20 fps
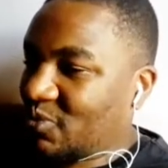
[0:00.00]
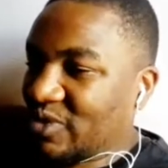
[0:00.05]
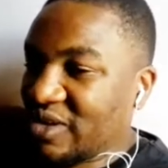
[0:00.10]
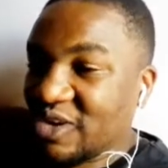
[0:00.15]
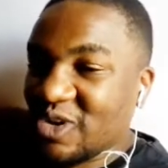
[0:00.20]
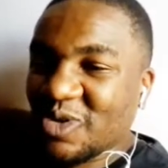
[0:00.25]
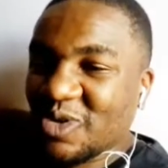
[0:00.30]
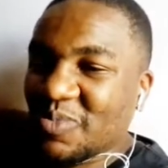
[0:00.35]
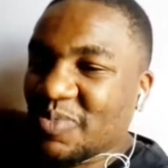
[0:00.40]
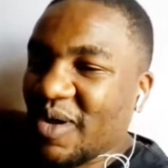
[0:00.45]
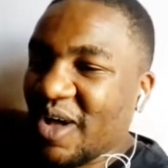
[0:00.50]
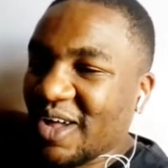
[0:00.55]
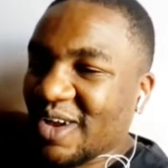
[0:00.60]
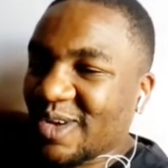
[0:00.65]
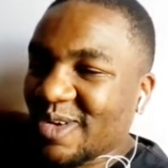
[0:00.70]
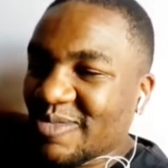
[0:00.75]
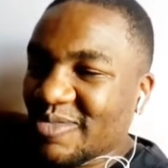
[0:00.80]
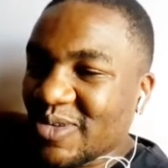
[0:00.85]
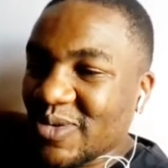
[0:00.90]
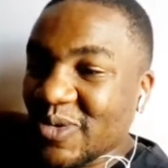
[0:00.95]
we're not
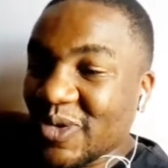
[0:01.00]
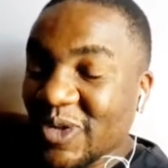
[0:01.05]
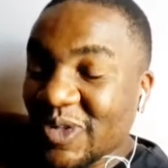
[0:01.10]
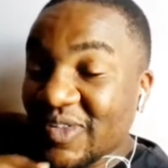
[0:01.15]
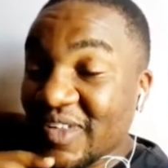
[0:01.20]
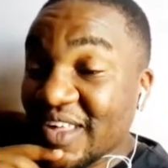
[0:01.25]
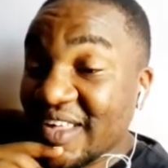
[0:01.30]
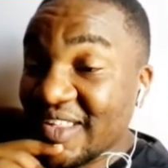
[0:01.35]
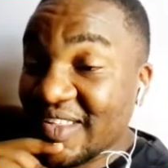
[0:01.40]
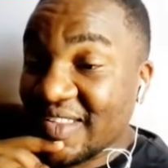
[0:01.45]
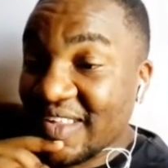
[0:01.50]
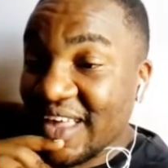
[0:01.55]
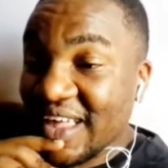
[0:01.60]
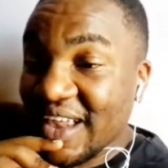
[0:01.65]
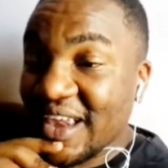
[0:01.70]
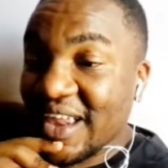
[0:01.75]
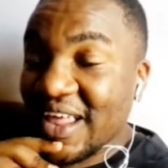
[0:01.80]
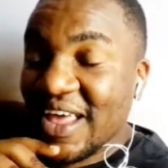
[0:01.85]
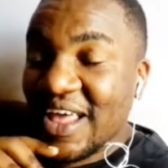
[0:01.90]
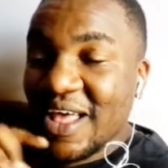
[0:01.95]
part of you. Because he
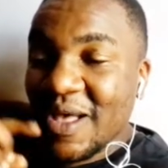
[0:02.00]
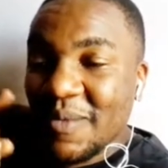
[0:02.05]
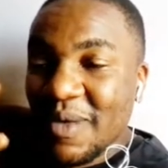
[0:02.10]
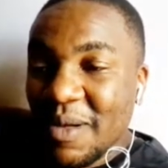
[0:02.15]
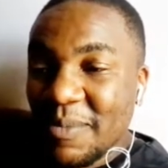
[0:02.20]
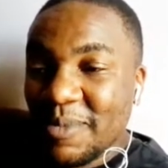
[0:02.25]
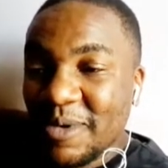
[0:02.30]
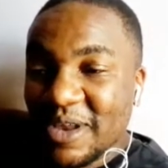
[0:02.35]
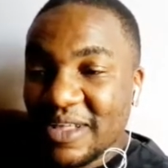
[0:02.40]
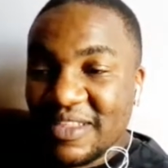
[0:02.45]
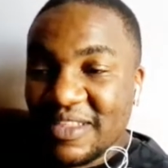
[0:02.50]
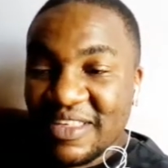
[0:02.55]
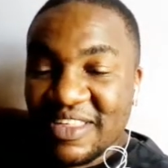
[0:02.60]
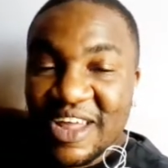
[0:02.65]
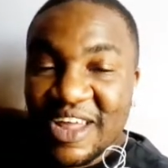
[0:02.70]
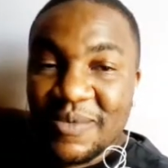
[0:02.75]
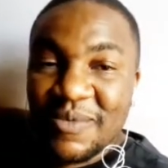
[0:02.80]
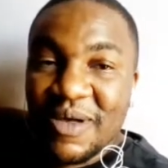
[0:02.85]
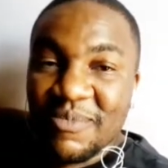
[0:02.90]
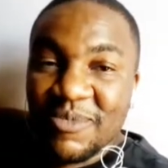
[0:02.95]
said, a
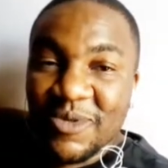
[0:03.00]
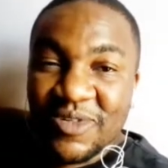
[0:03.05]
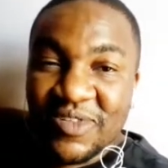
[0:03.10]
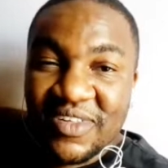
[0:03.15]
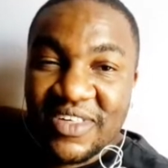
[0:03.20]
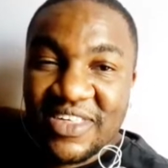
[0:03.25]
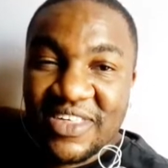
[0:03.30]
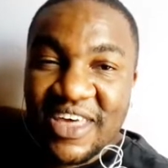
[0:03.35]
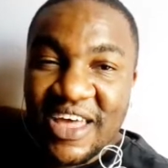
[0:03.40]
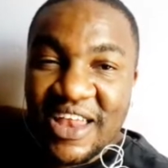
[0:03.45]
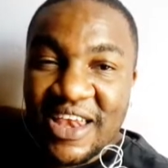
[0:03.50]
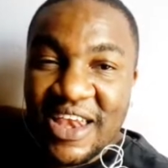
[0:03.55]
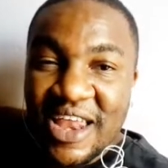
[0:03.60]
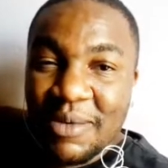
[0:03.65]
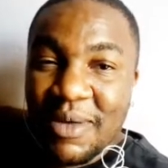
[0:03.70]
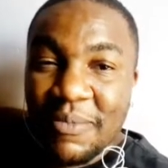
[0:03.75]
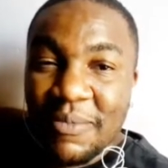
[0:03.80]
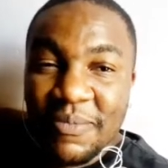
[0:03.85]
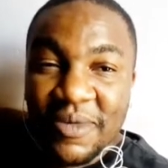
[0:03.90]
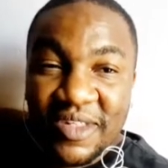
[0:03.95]
politician, a musician,
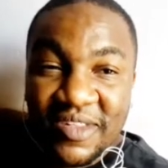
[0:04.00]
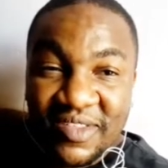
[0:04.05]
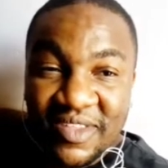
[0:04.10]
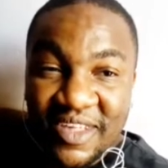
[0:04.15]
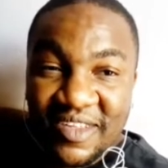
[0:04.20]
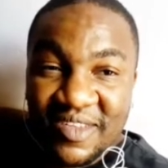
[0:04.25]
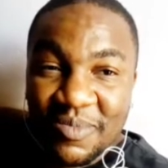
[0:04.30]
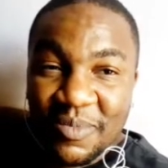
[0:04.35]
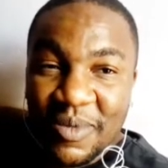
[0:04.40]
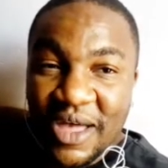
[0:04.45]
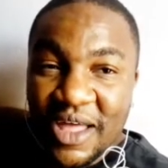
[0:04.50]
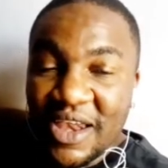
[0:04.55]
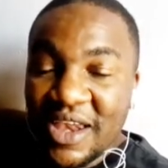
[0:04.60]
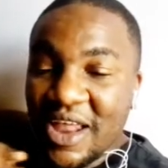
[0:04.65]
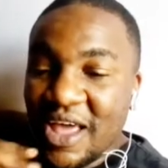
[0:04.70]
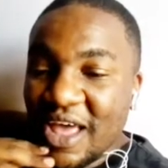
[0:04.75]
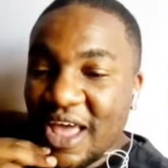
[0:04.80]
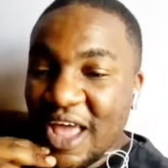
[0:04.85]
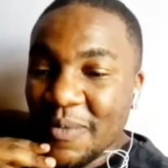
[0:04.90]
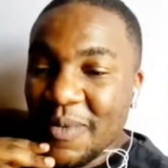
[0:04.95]
I'm a businessman.
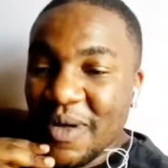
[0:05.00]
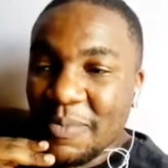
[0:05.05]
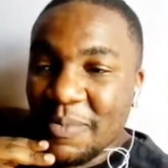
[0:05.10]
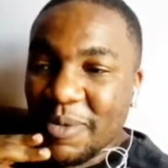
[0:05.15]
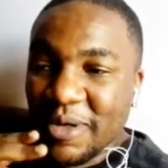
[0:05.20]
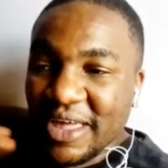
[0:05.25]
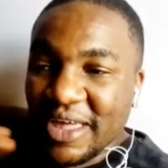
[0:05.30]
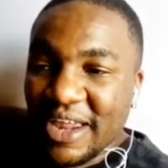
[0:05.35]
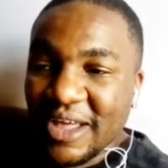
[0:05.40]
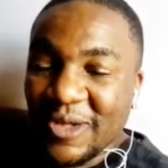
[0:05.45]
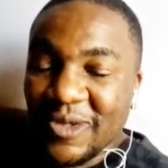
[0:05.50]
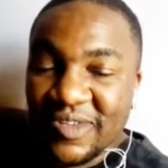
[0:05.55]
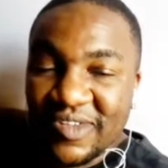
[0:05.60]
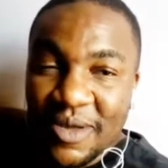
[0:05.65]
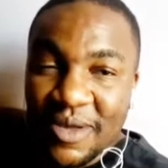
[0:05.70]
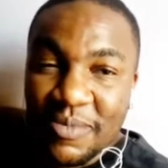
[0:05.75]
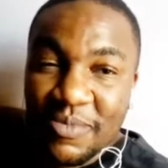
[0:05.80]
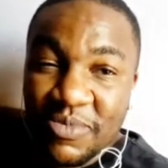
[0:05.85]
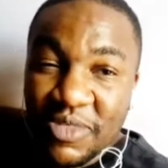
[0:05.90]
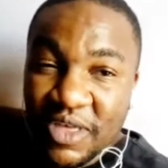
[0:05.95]
Eba pokereko
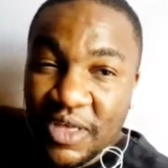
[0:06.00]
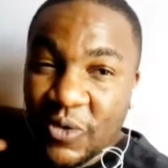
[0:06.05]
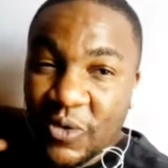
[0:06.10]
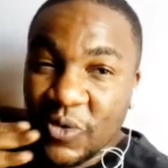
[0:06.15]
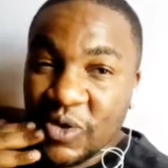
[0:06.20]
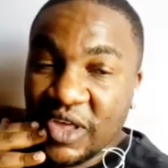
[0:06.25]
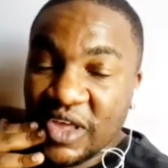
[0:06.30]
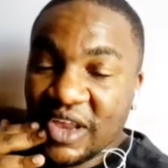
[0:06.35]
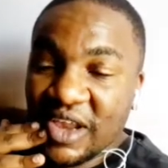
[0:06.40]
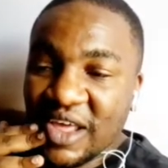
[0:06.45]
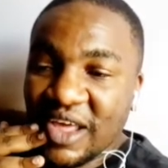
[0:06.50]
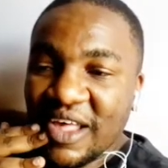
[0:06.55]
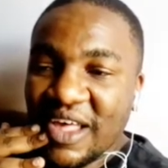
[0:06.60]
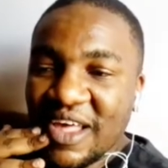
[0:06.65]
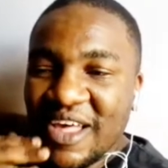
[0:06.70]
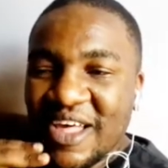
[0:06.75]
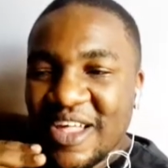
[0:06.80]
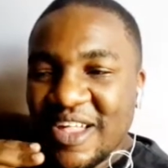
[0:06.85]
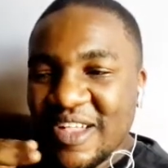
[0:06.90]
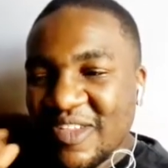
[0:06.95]
something, kudide.
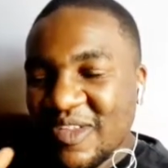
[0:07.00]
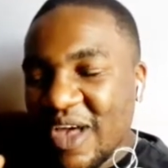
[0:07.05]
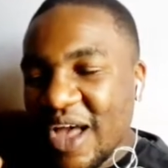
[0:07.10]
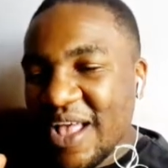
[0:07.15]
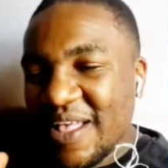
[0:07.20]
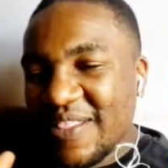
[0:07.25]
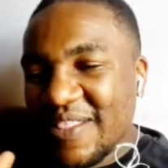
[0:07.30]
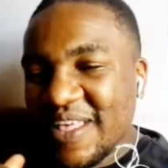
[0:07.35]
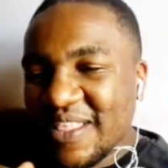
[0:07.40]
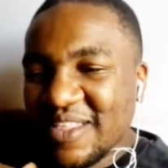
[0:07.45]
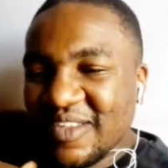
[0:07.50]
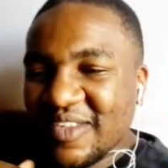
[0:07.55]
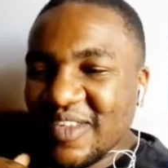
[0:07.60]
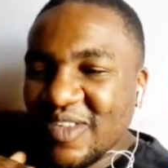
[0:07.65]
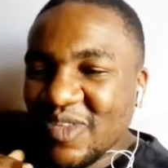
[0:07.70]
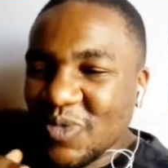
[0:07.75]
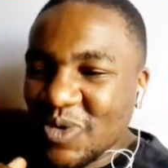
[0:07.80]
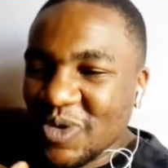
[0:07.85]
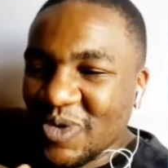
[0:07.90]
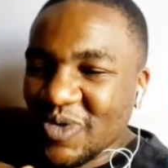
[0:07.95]
So I think this
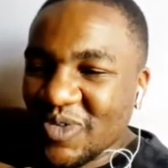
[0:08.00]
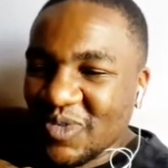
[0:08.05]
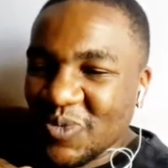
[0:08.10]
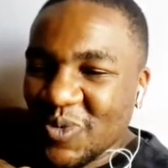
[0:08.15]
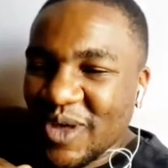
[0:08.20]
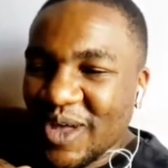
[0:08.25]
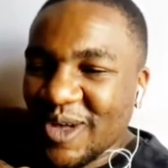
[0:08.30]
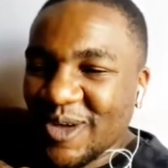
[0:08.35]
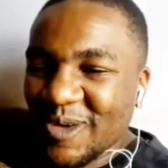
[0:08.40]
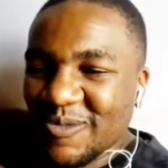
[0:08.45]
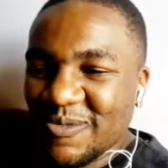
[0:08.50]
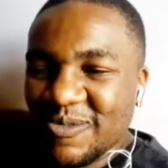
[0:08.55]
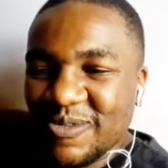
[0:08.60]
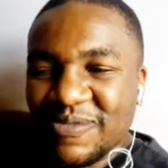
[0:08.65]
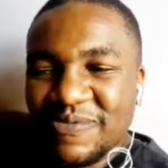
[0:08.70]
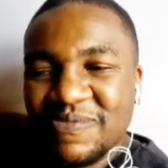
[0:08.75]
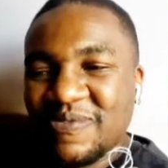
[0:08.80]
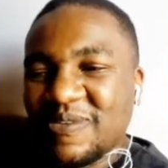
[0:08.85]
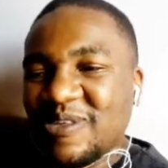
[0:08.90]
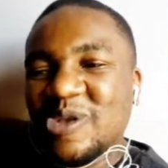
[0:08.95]
is Willz's way of,
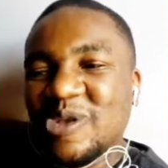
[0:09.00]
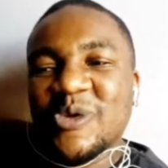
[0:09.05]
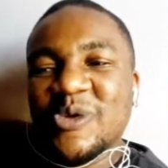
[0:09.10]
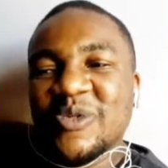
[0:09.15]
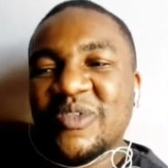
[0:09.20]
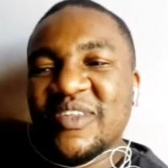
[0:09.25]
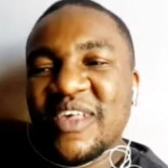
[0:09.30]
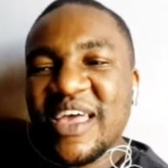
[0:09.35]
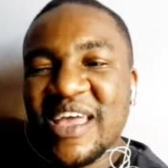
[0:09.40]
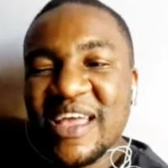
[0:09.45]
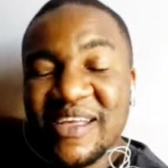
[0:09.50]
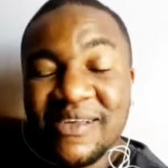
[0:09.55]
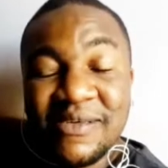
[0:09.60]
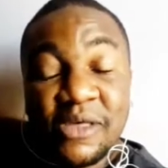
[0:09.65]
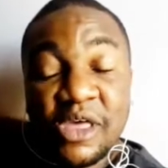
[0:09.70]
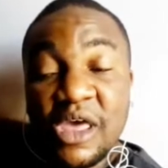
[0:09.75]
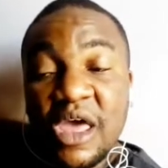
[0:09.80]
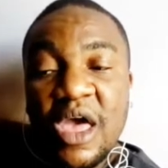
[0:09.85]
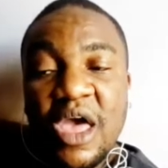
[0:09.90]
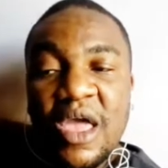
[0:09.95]
you know,
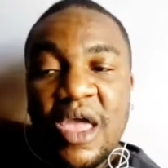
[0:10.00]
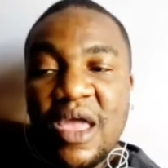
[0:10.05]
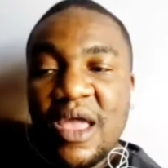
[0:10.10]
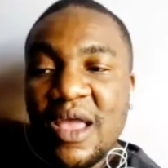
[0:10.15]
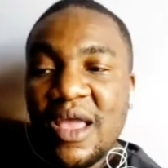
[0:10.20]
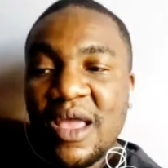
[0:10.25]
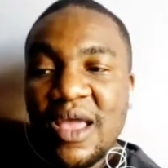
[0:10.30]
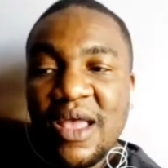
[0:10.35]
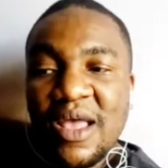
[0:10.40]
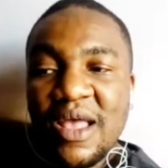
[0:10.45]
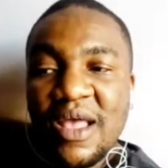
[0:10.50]
saying, hey,